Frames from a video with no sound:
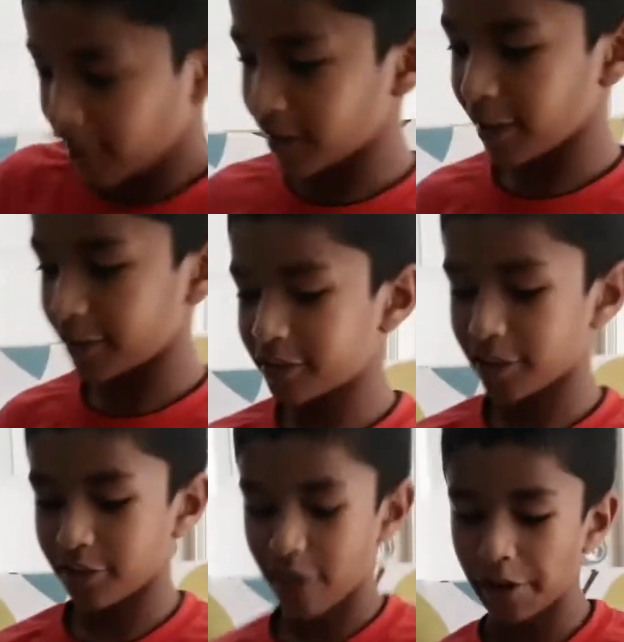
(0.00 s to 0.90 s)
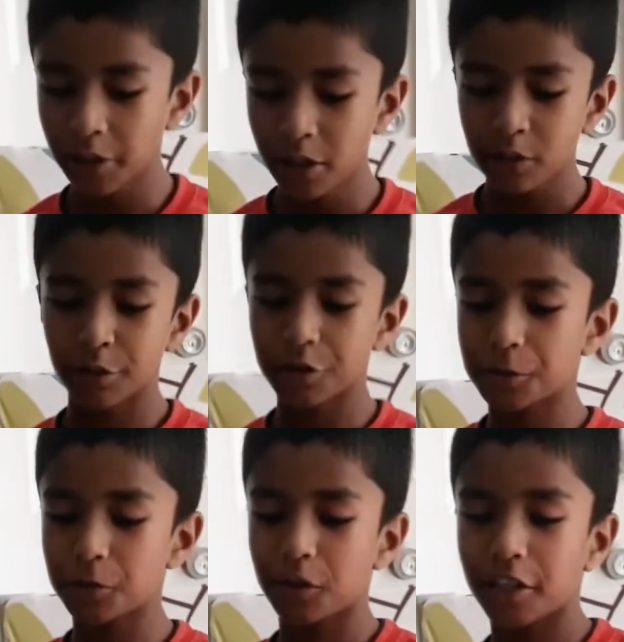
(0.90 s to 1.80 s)
they can survive. But it
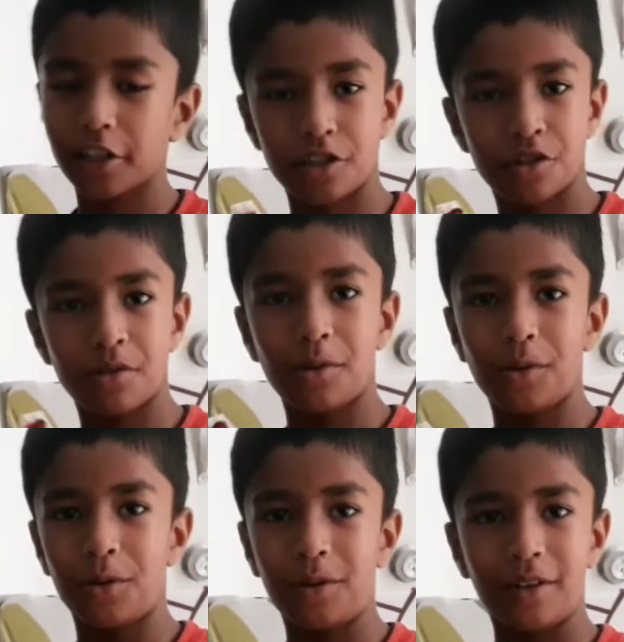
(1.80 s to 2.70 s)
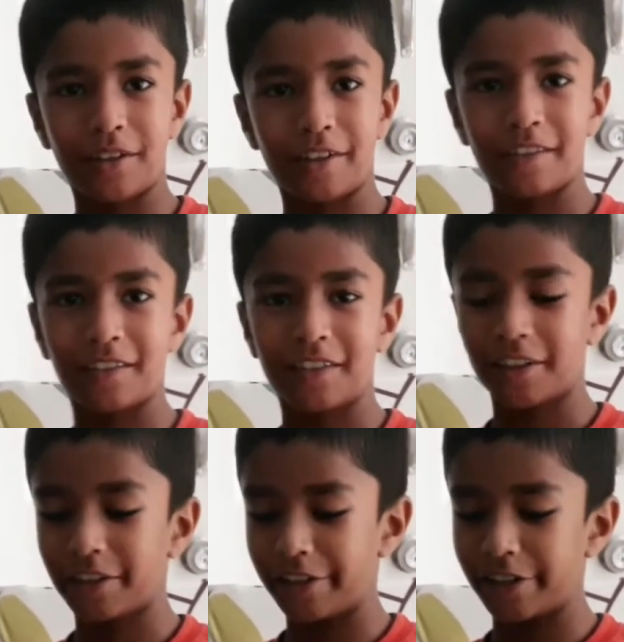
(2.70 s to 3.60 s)
only has 2
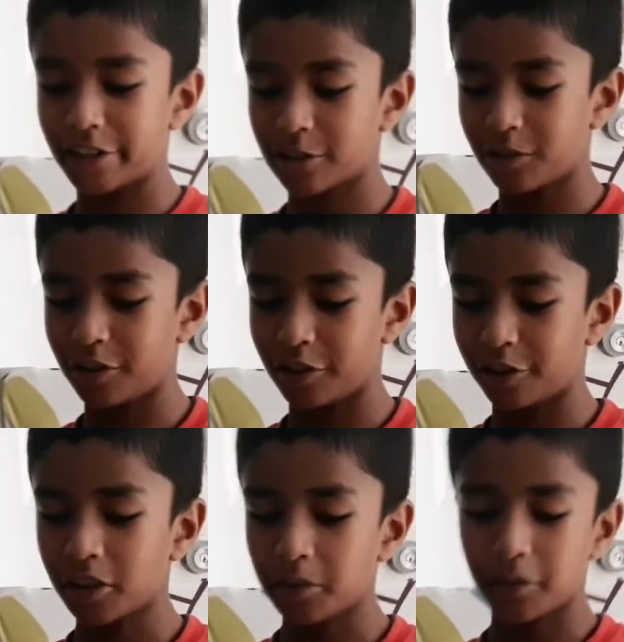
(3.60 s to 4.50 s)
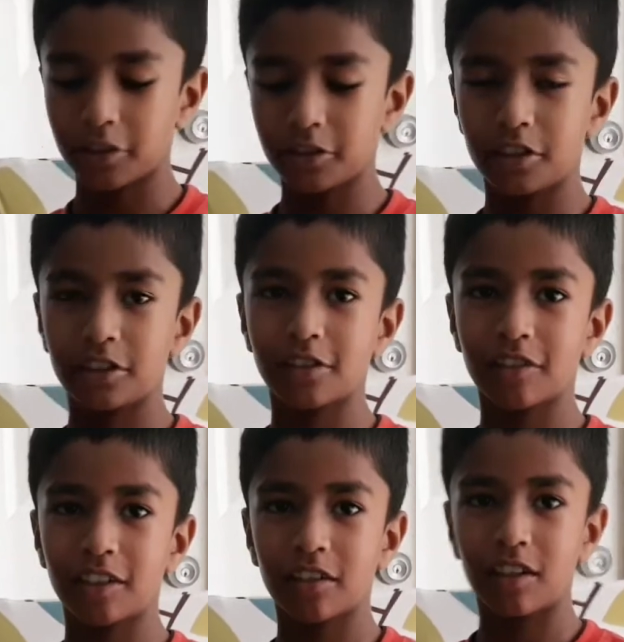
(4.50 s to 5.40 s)
areas to sit. But this one
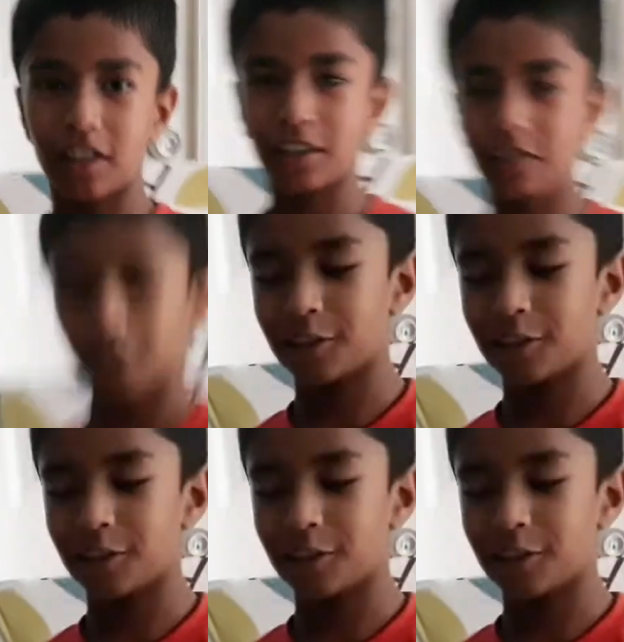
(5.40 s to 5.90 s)
has a